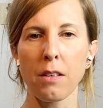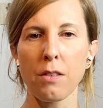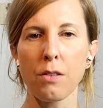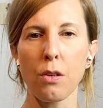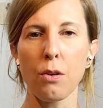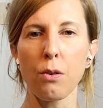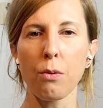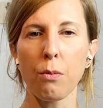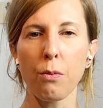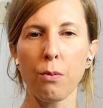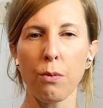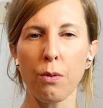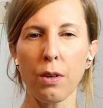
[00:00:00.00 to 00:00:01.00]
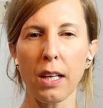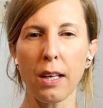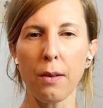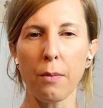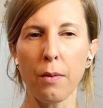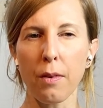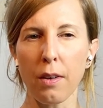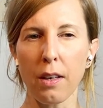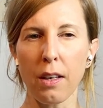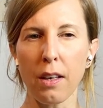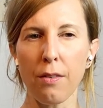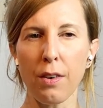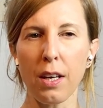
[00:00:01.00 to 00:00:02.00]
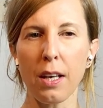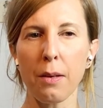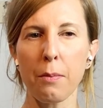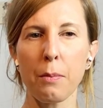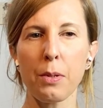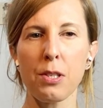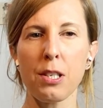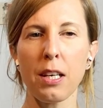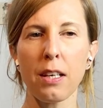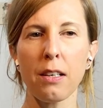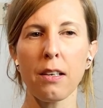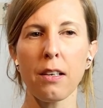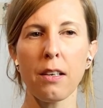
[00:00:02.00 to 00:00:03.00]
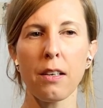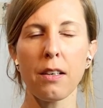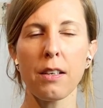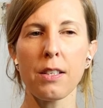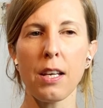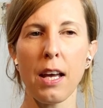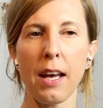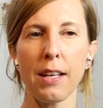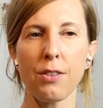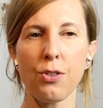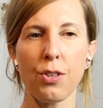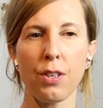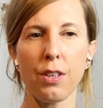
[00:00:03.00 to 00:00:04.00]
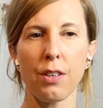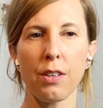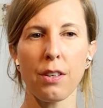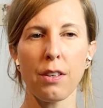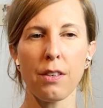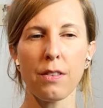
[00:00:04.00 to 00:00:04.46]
So really giving particular attention,